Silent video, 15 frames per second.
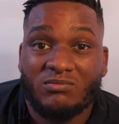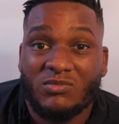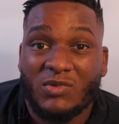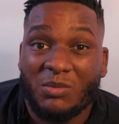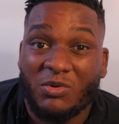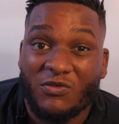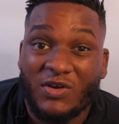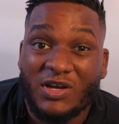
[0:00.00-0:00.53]
a
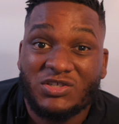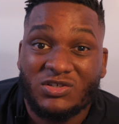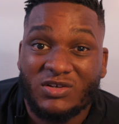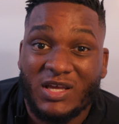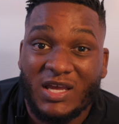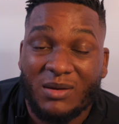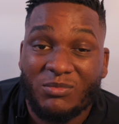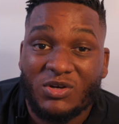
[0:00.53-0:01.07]
professional
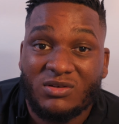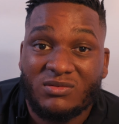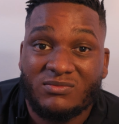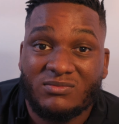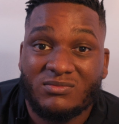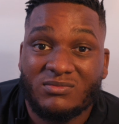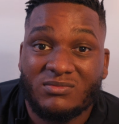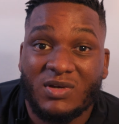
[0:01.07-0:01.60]
camera,
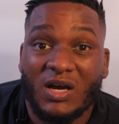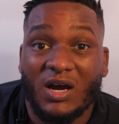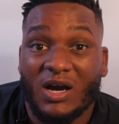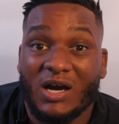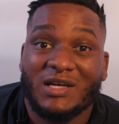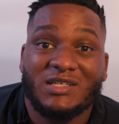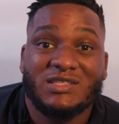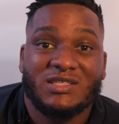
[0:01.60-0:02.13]

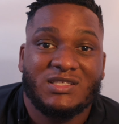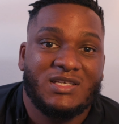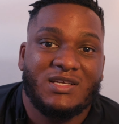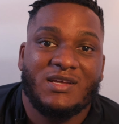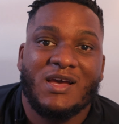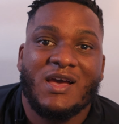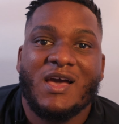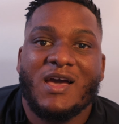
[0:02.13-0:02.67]

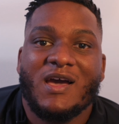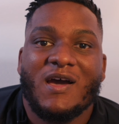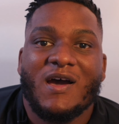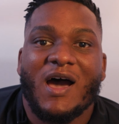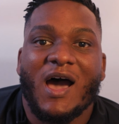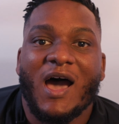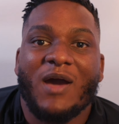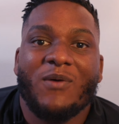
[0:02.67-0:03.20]
honestly,
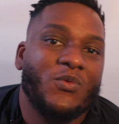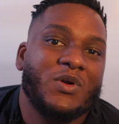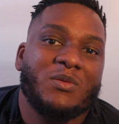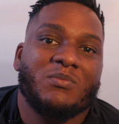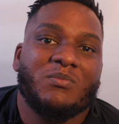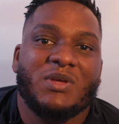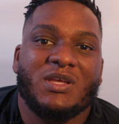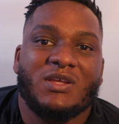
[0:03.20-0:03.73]
I
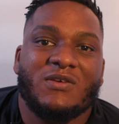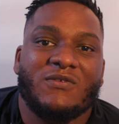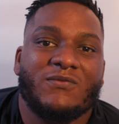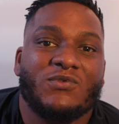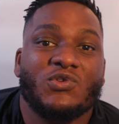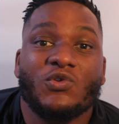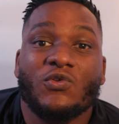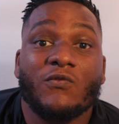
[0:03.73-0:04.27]
wouldn't be
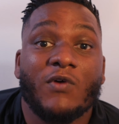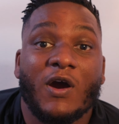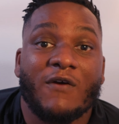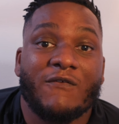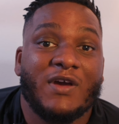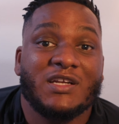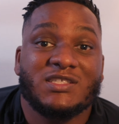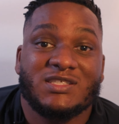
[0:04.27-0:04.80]
too
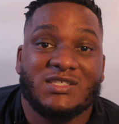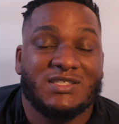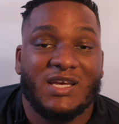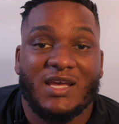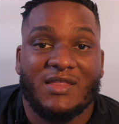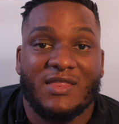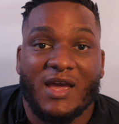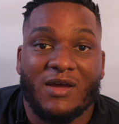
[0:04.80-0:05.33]
far-fetched to
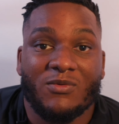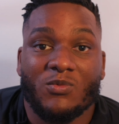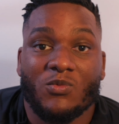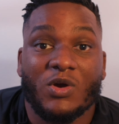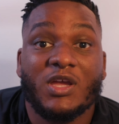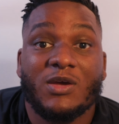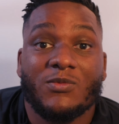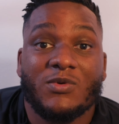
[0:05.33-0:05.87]
say that
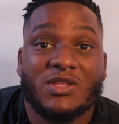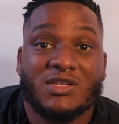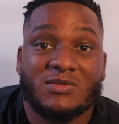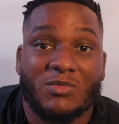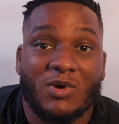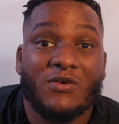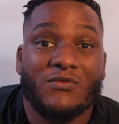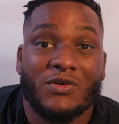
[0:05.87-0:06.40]
working with a
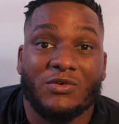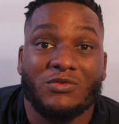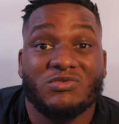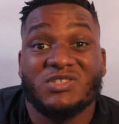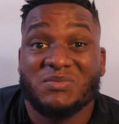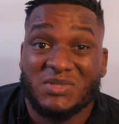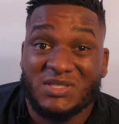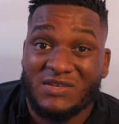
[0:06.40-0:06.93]
smartphone,
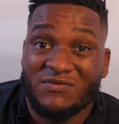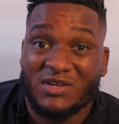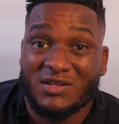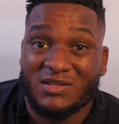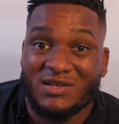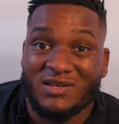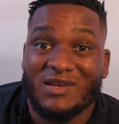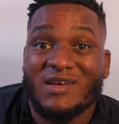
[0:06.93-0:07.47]

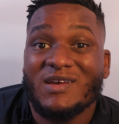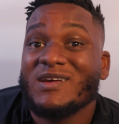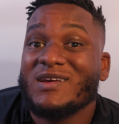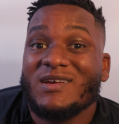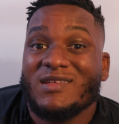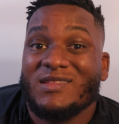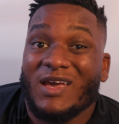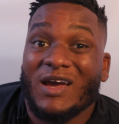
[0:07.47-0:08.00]
specifically
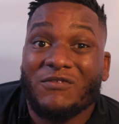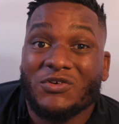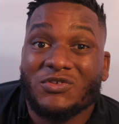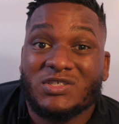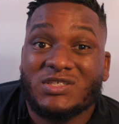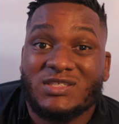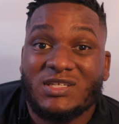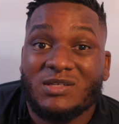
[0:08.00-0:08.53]
the iPhone
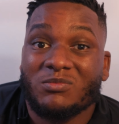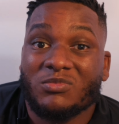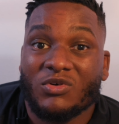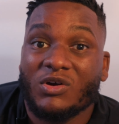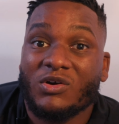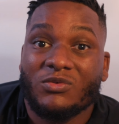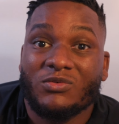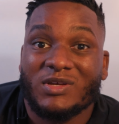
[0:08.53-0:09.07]
16
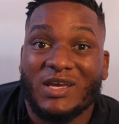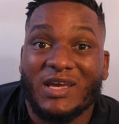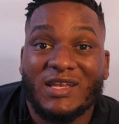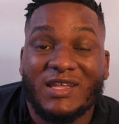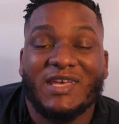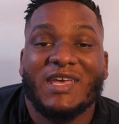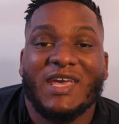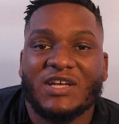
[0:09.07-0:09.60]
Pro,
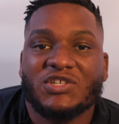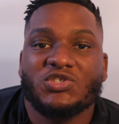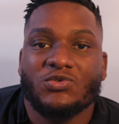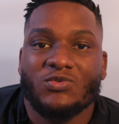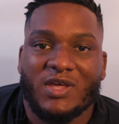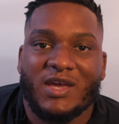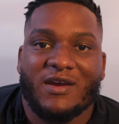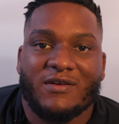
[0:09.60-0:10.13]
can get you
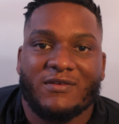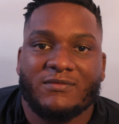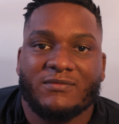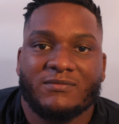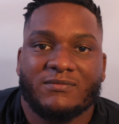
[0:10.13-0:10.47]
there.